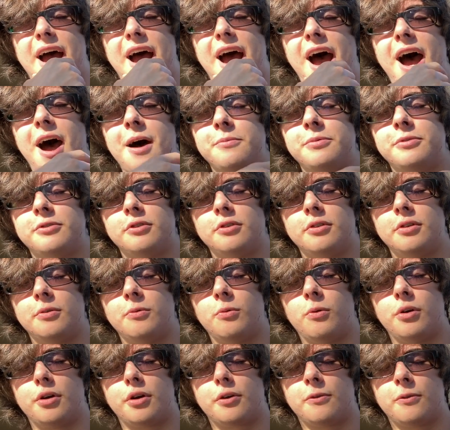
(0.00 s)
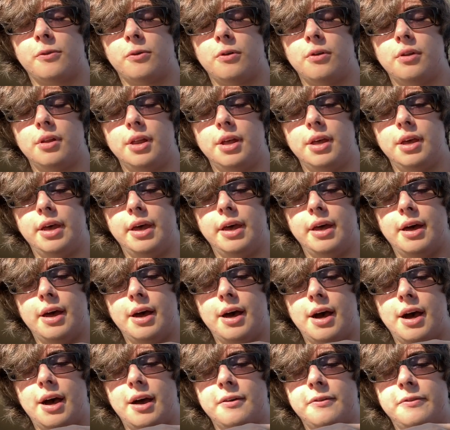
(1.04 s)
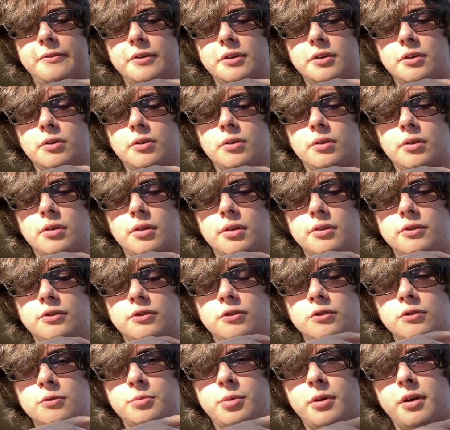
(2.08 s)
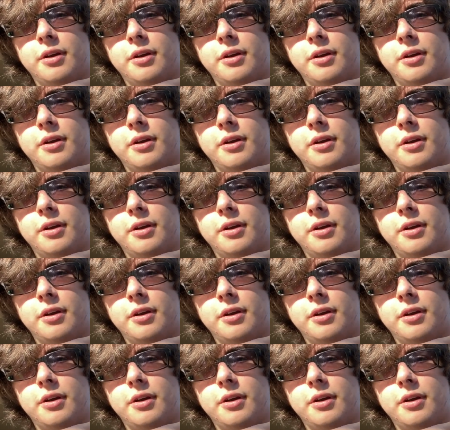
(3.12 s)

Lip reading: absolutely wonderful. I feel super